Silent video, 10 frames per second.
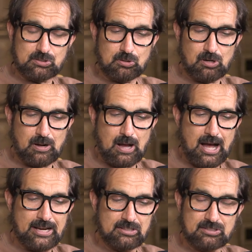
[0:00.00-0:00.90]
so
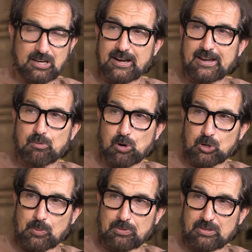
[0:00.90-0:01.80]
I decided I didn't want to
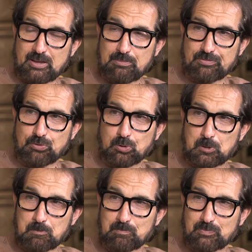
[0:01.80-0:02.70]
go up the night
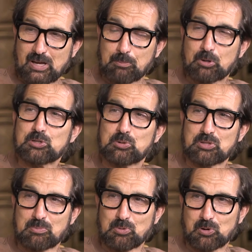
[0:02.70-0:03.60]
before. I'm going to do it
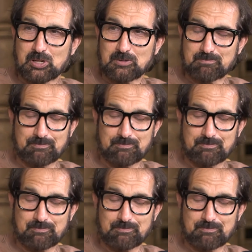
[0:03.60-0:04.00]
in the morning.